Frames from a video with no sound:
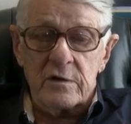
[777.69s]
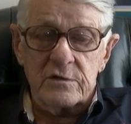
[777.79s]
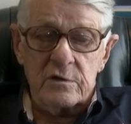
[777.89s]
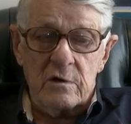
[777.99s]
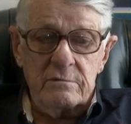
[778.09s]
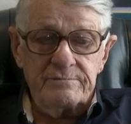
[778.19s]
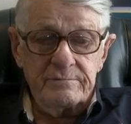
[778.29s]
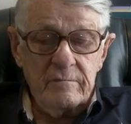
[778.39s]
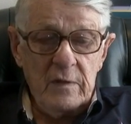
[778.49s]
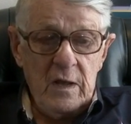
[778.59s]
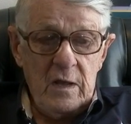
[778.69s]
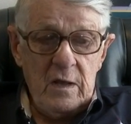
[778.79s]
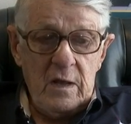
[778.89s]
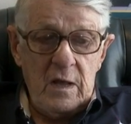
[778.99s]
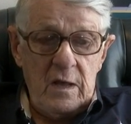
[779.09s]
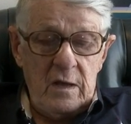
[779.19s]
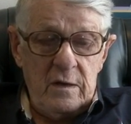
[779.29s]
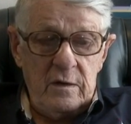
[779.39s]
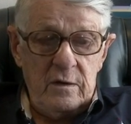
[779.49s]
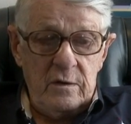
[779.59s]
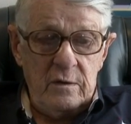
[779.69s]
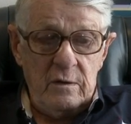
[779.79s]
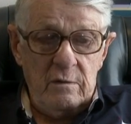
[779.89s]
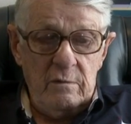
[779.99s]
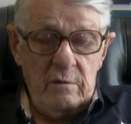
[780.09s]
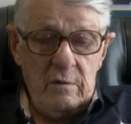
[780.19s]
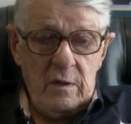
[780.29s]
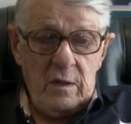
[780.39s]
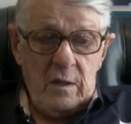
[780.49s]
Arkansas. And uh,